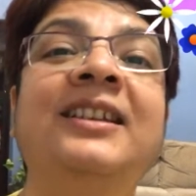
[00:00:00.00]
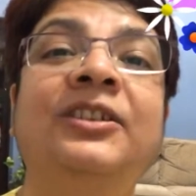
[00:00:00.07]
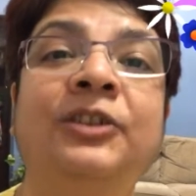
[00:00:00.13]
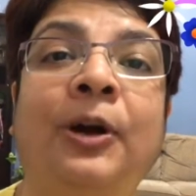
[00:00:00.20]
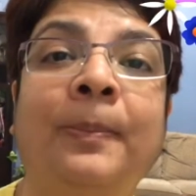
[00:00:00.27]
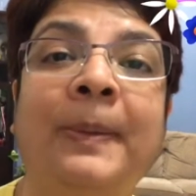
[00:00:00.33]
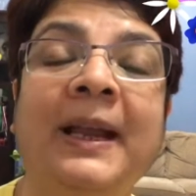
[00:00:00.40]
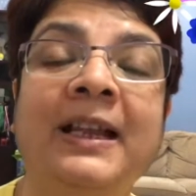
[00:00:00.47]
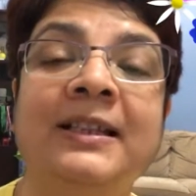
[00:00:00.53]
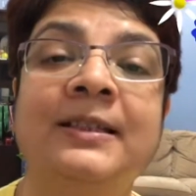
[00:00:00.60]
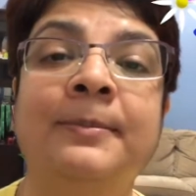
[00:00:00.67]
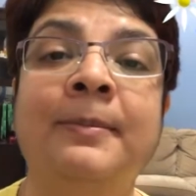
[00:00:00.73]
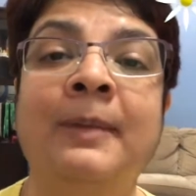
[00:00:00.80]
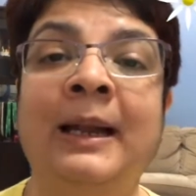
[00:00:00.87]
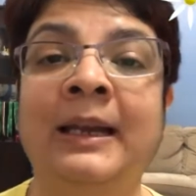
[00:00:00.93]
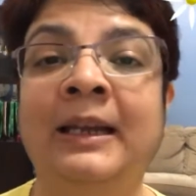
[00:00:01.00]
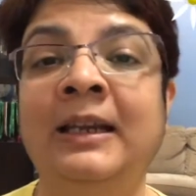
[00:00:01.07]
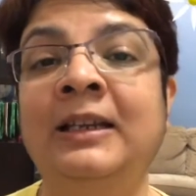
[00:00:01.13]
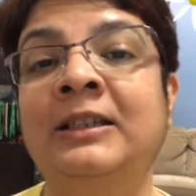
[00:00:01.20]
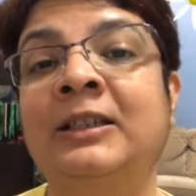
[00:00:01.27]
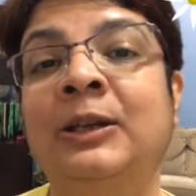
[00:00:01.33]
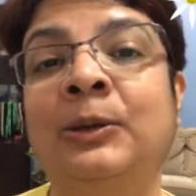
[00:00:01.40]
the topic is
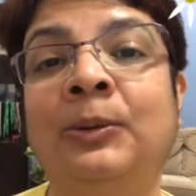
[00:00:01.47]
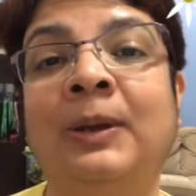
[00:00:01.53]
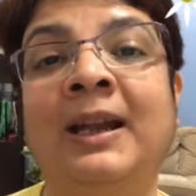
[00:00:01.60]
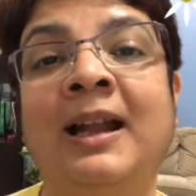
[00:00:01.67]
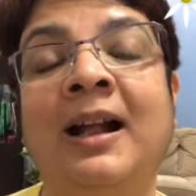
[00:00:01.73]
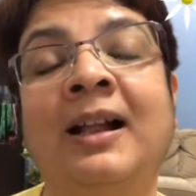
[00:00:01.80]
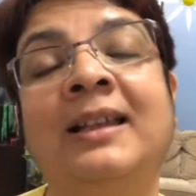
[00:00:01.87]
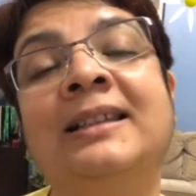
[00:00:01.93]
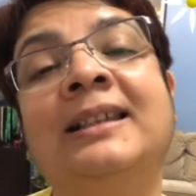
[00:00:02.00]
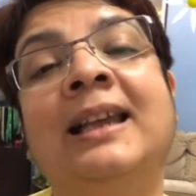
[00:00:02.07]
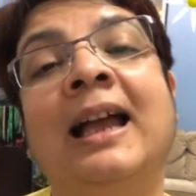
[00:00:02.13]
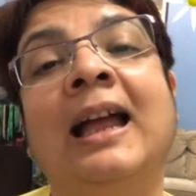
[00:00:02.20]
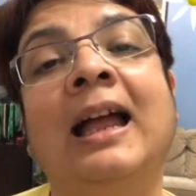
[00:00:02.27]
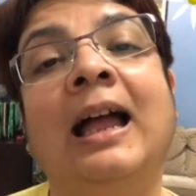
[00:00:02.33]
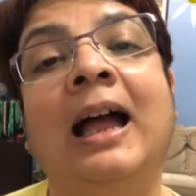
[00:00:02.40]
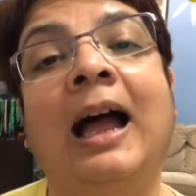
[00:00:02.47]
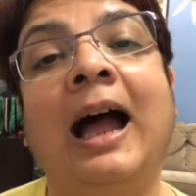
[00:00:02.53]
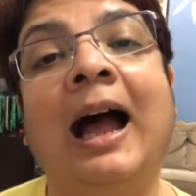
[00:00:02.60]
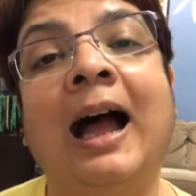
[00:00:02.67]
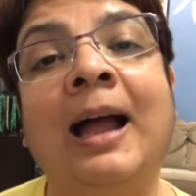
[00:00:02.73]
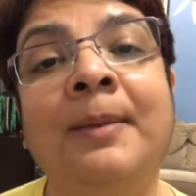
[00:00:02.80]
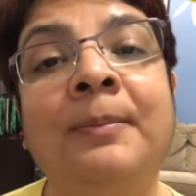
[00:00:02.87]
money, so you can ask,
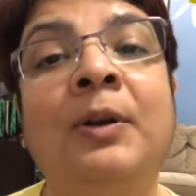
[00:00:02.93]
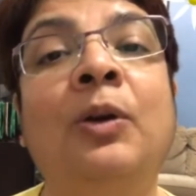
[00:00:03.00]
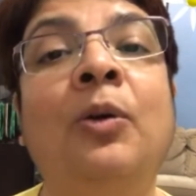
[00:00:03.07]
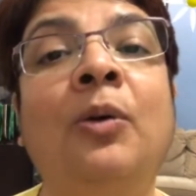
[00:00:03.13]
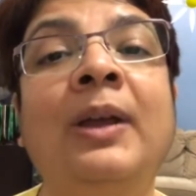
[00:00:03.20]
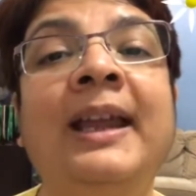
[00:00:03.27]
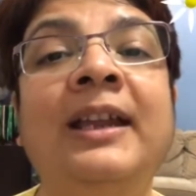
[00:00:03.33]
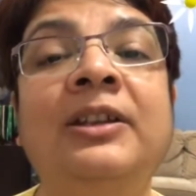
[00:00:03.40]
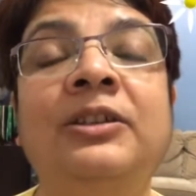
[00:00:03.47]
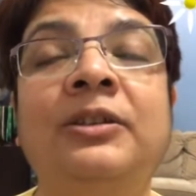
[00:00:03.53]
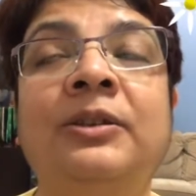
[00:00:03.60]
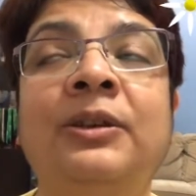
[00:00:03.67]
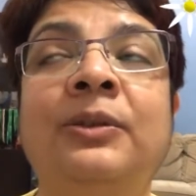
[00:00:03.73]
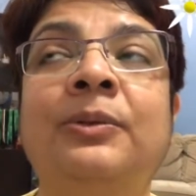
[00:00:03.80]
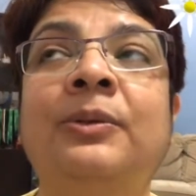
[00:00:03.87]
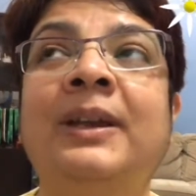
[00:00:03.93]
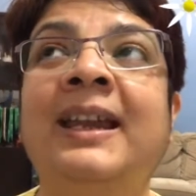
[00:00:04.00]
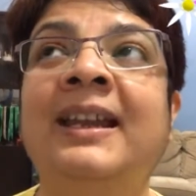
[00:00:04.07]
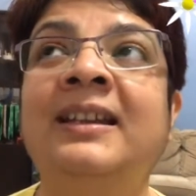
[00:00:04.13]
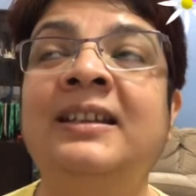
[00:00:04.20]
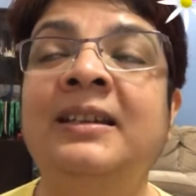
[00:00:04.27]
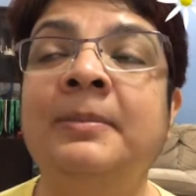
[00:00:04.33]
I'm going to, you
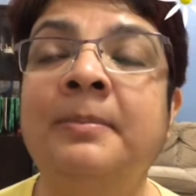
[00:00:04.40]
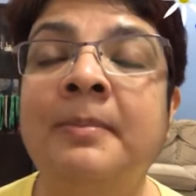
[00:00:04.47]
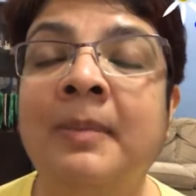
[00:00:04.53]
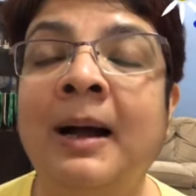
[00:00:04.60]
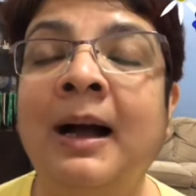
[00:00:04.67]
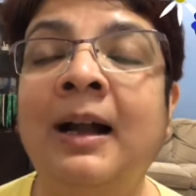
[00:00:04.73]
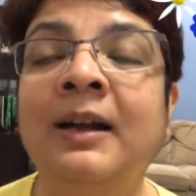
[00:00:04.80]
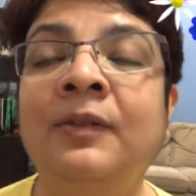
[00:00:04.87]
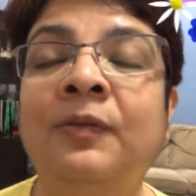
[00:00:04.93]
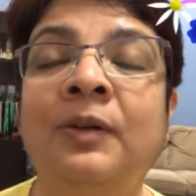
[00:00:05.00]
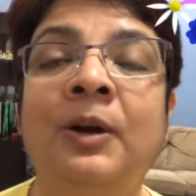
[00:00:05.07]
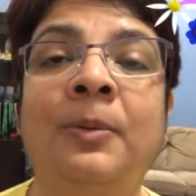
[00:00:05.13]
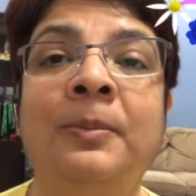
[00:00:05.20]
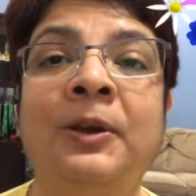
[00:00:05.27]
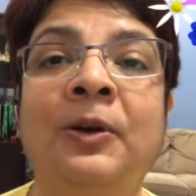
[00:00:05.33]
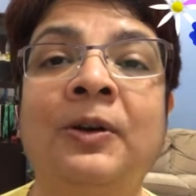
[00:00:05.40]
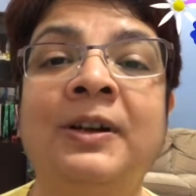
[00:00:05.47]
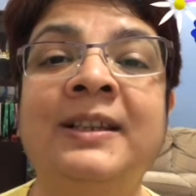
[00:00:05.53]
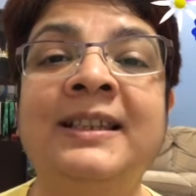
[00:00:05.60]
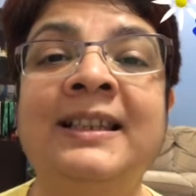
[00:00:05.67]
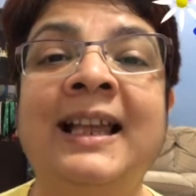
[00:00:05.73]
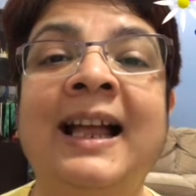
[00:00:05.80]
can demand from
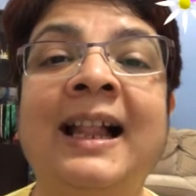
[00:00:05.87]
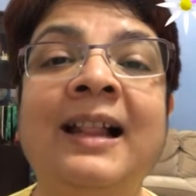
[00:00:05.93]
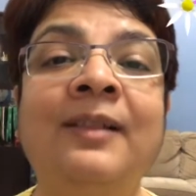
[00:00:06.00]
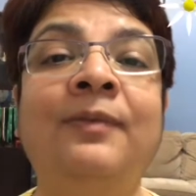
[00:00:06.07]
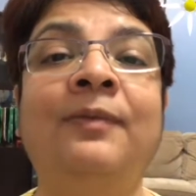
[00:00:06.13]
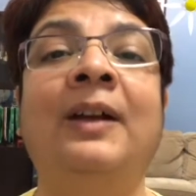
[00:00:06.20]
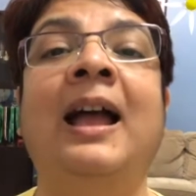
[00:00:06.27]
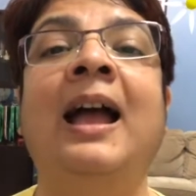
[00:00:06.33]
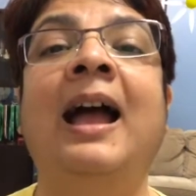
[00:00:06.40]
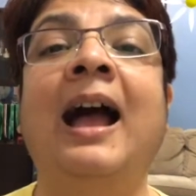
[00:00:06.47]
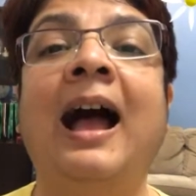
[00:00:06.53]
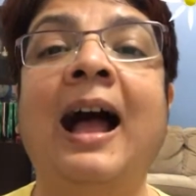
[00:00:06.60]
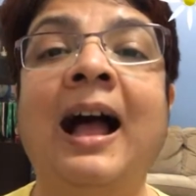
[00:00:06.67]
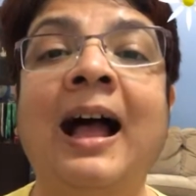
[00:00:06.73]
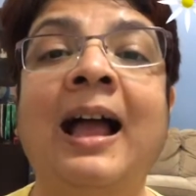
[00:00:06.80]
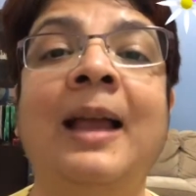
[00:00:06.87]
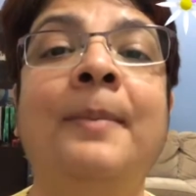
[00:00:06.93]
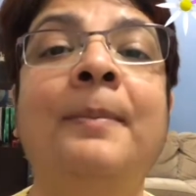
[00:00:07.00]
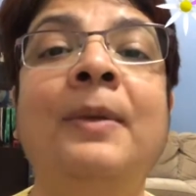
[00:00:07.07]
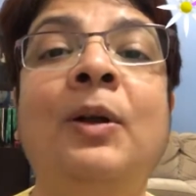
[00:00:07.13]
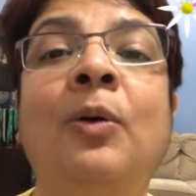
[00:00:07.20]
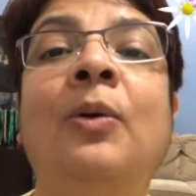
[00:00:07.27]
yourself,
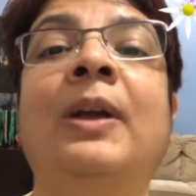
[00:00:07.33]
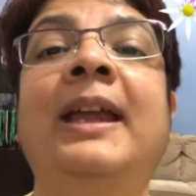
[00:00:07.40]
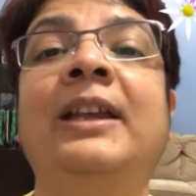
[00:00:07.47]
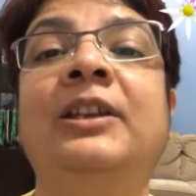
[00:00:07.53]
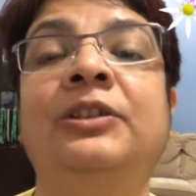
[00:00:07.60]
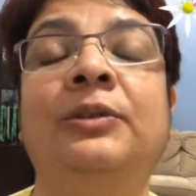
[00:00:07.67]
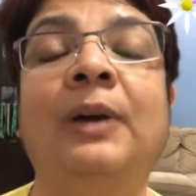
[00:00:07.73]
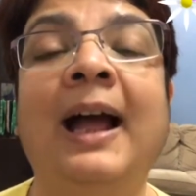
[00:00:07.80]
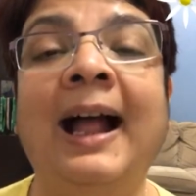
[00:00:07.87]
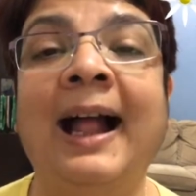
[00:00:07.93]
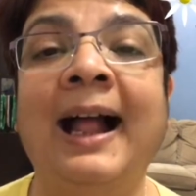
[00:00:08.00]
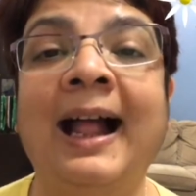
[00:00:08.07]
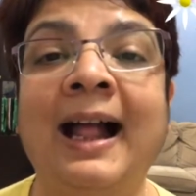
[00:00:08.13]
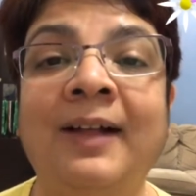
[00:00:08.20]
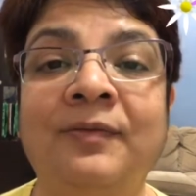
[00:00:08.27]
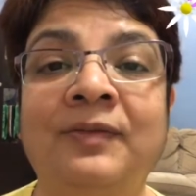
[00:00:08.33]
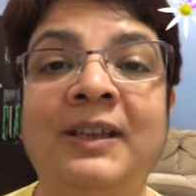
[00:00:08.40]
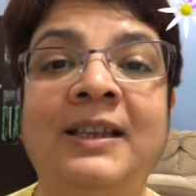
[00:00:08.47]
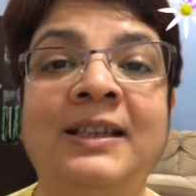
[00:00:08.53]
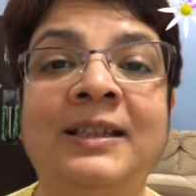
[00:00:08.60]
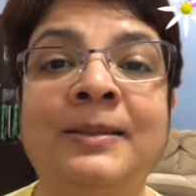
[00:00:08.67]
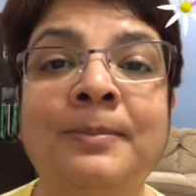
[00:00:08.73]
I'm going to have
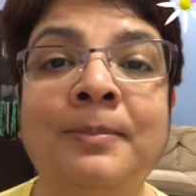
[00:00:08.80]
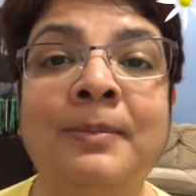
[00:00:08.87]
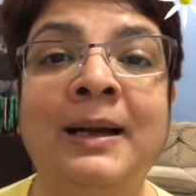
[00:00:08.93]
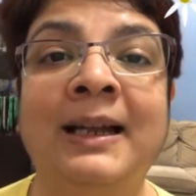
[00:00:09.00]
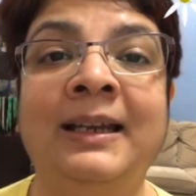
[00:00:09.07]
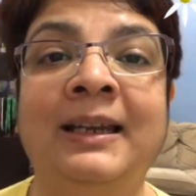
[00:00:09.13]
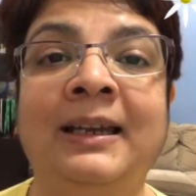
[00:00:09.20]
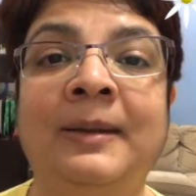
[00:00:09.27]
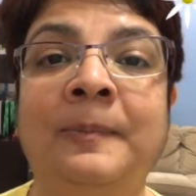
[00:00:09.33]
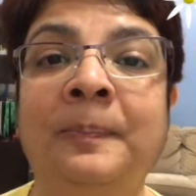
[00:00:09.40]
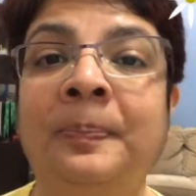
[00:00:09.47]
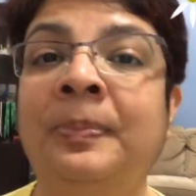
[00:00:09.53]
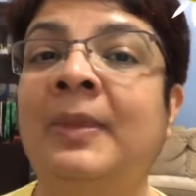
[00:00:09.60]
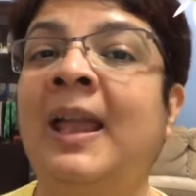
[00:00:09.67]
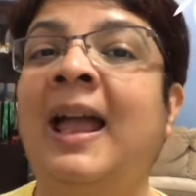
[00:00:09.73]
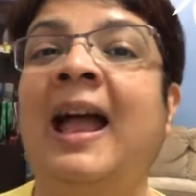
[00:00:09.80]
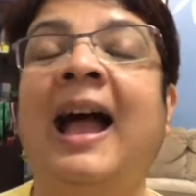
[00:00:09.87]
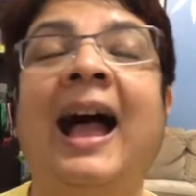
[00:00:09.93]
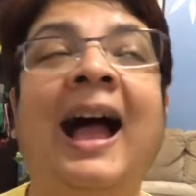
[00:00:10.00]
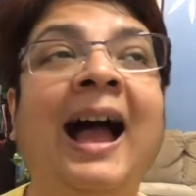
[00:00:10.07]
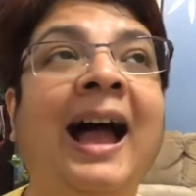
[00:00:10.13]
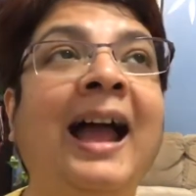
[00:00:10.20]
this money.
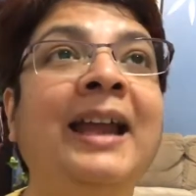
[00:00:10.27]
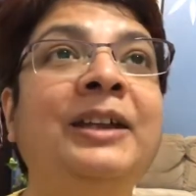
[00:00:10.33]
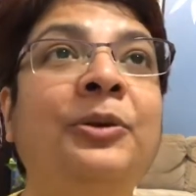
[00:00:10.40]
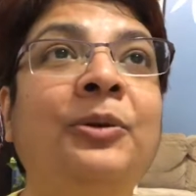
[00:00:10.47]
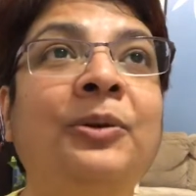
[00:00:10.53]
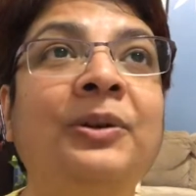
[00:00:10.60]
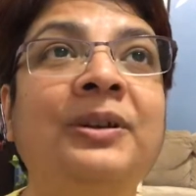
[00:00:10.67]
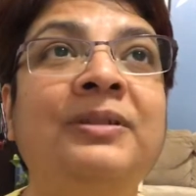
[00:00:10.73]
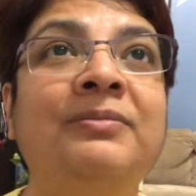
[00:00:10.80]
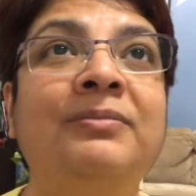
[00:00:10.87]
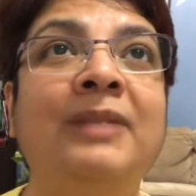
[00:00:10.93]
I don't